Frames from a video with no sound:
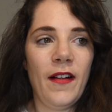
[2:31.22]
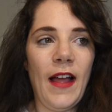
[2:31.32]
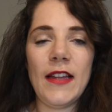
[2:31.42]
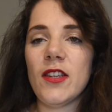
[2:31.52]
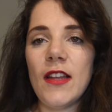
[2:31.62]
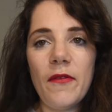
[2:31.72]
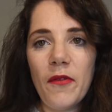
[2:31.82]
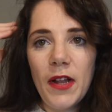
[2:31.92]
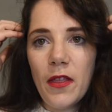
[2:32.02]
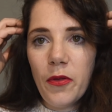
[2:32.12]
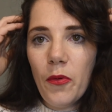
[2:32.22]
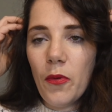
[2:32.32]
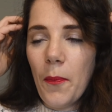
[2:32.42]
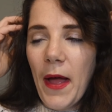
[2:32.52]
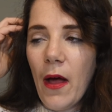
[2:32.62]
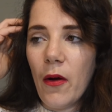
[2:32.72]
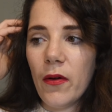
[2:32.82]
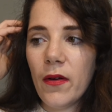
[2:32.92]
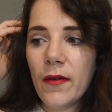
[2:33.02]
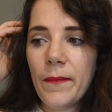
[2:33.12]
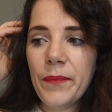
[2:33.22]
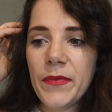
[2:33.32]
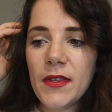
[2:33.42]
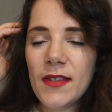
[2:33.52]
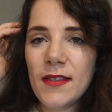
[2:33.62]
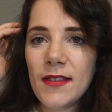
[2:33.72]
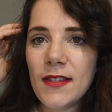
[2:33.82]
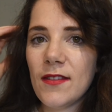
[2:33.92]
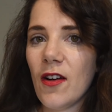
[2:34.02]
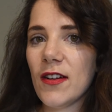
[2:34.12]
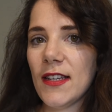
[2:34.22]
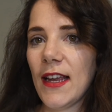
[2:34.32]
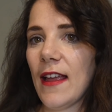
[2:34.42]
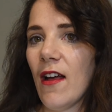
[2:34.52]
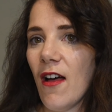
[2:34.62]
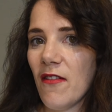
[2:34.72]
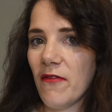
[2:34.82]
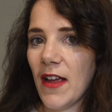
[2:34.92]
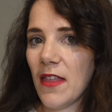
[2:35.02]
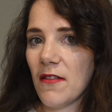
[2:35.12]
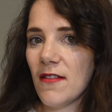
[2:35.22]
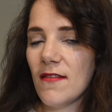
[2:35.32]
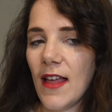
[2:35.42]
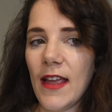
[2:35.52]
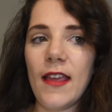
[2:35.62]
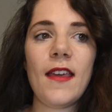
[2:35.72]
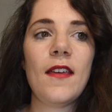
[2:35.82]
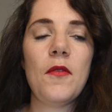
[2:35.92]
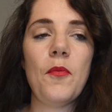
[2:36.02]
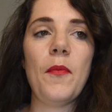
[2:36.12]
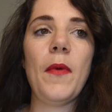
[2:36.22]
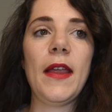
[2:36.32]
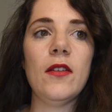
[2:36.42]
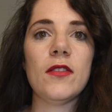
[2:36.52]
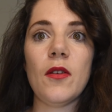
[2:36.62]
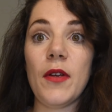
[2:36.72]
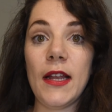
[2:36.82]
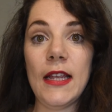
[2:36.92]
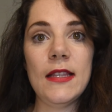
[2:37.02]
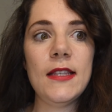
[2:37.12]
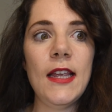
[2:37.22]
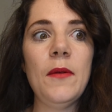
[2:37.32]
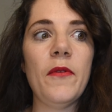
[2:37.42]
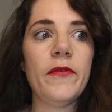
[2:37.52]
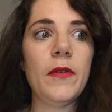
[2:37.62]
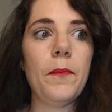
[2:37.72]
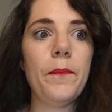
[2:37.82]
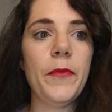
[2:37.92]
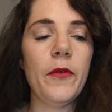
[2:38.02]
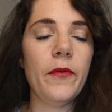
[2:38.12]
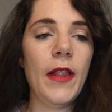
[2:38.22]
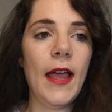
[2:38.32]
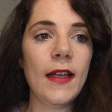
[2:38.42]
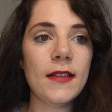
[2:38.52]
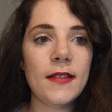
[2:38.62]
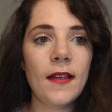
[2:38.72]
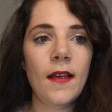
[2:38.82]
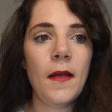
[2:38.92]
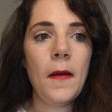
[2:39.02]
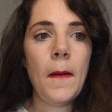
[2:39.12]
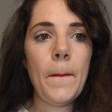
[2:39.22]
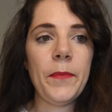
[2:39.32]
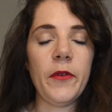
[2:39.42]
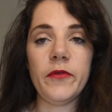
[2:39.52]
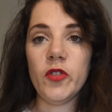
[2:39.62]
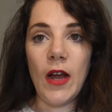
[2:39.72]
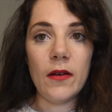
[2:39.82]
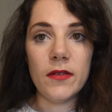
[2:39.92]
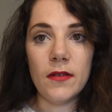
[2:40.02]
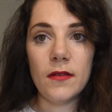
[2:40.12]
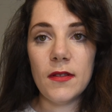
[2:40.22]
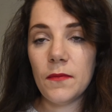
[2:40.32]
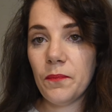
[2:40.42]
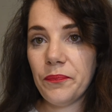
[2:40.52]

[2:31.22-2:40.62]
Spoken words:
I just never really thought about starting it halfway through, like when you're sewing an inseam of legs, of trousers.